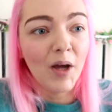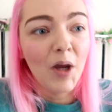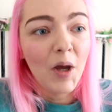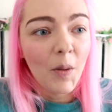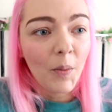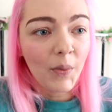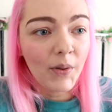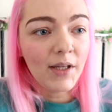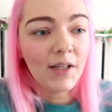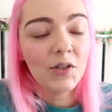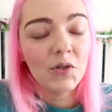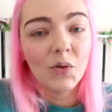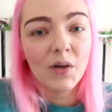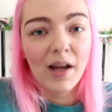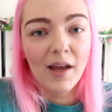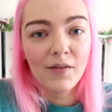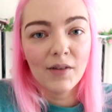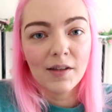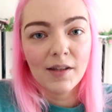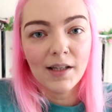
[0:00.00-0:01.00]
it, please
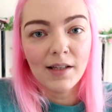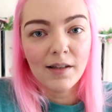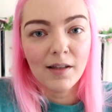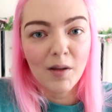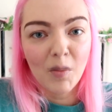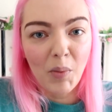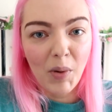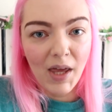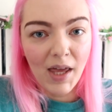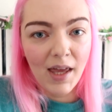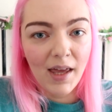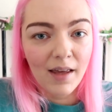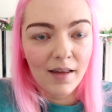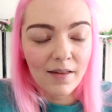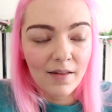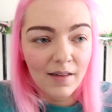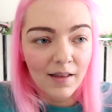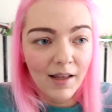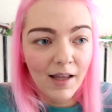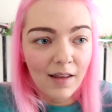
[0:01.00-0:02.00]
don't ever think that the pay
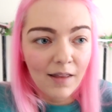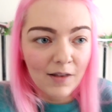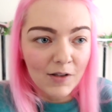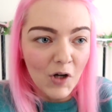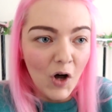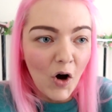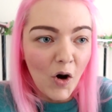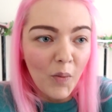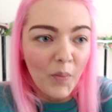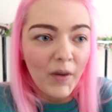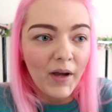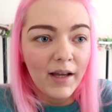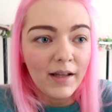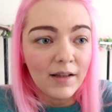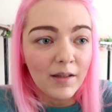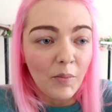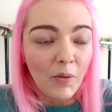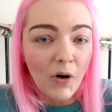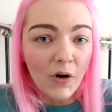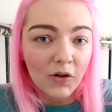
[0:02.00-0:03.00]
is at the top
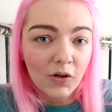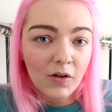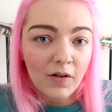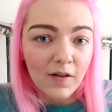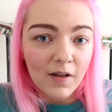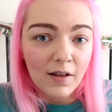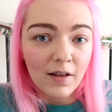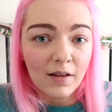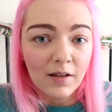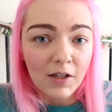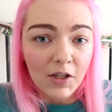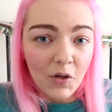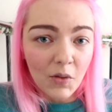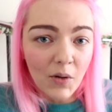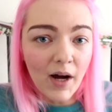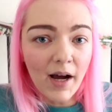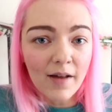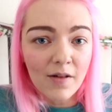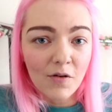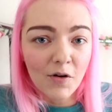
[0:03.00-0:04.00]
and the product and you
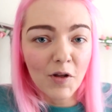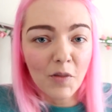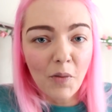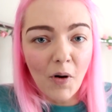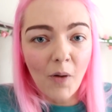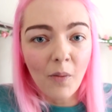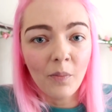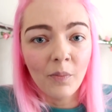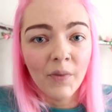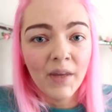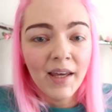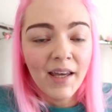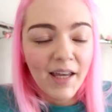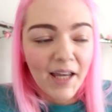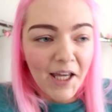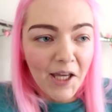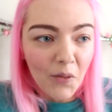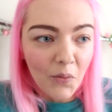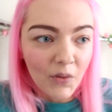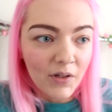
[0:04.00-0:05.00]
guys are at the bottom.
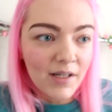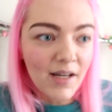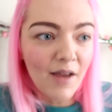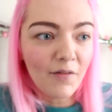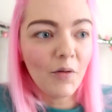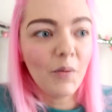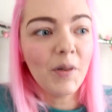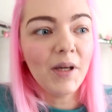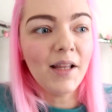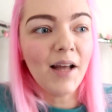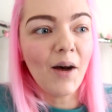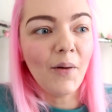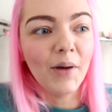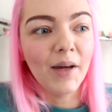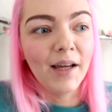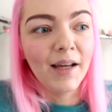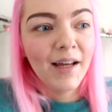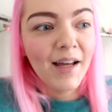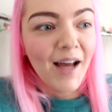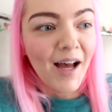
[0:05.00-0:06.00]
It will never be that
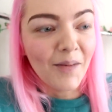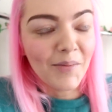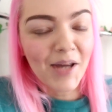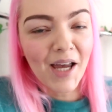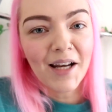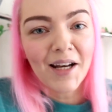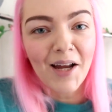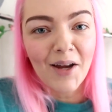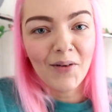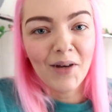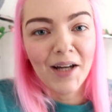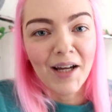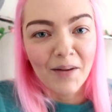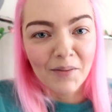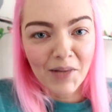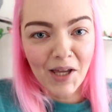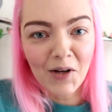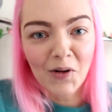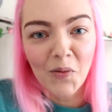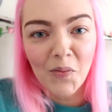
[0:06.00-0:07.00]
way. I'm getting irate.
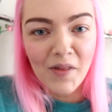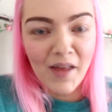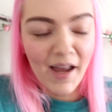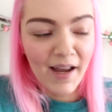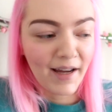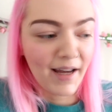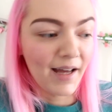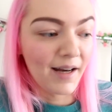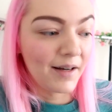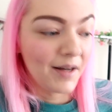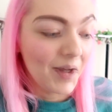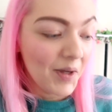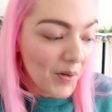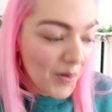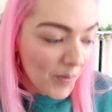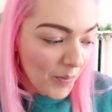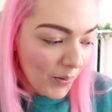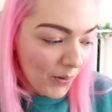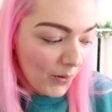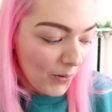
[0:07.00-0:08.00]
I'm getting upset again.
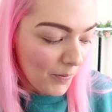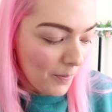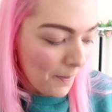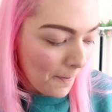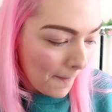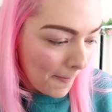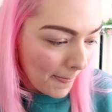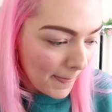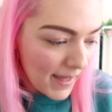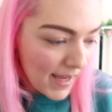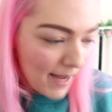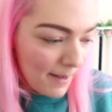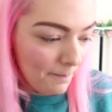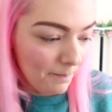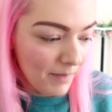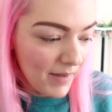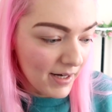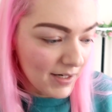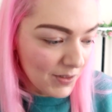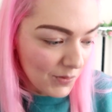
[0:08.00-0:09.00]
But yeah,
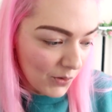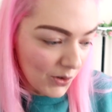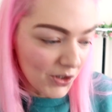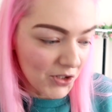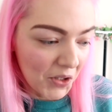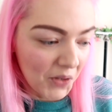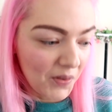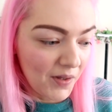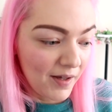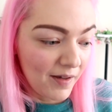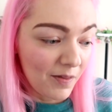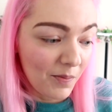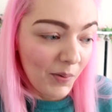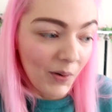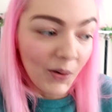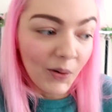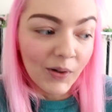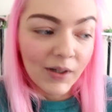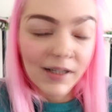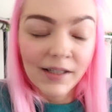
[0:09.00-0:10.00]
I didn't want to do this,
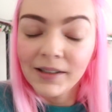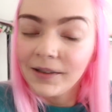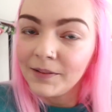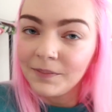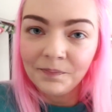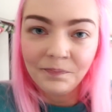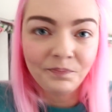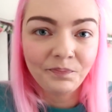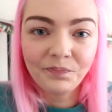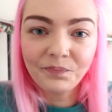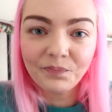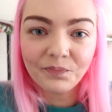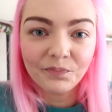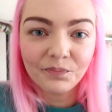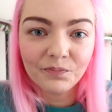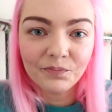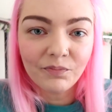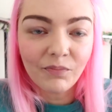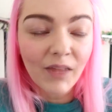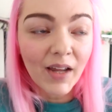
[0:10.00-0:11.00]
but
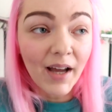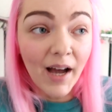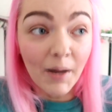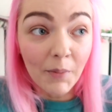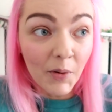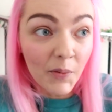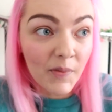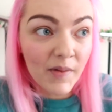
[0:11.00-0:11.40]
I'm